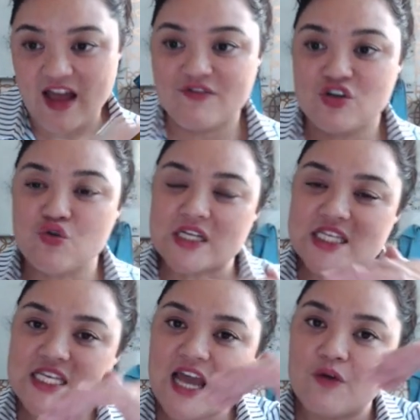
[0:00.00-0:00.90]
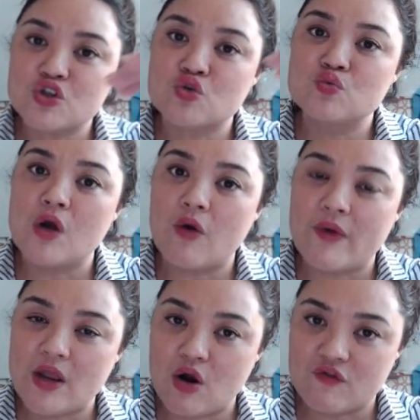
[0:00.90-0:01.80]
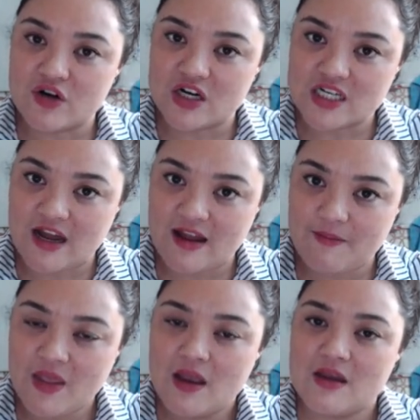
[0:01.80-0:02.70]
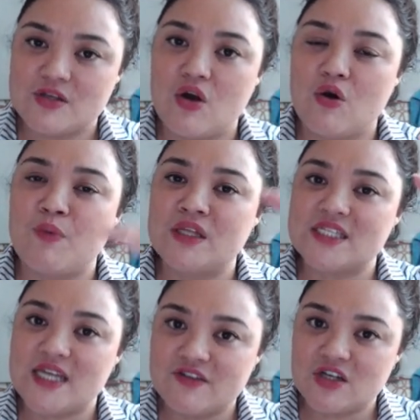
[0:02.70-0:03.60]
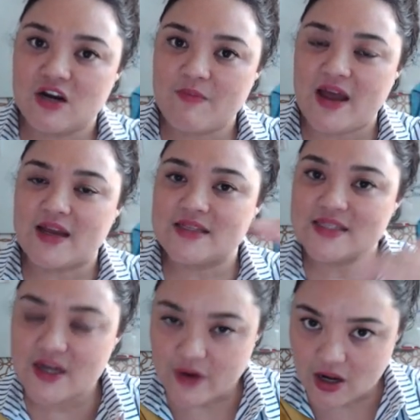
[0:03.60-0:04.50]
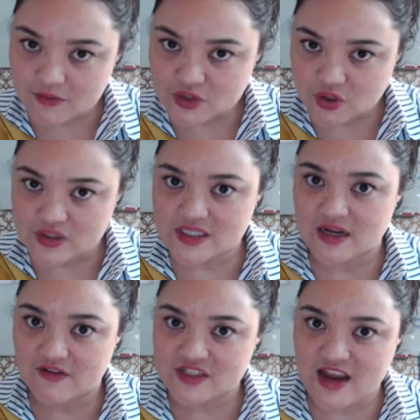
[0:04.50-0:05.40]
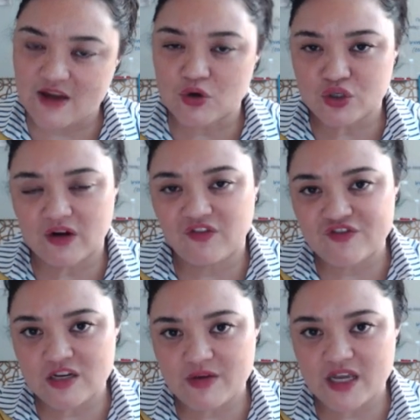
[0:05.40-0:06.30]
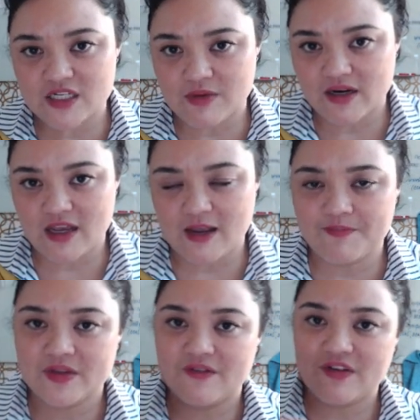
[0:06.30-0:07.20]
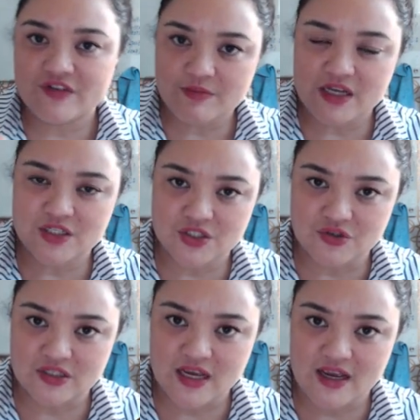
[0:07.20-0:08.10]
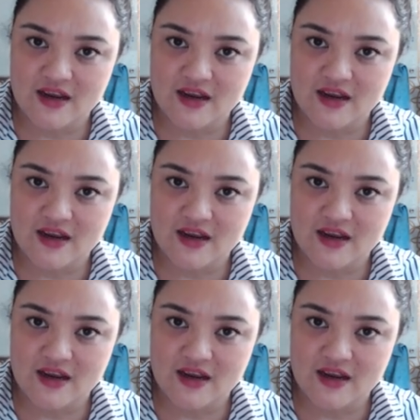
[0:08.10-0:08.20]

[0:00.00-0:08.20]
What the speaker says: So you can see how it's growing over our time. So, but instead of starting back at 0, so instead of saying, well, she read 15 pages Monday, 15 pages Tuesday,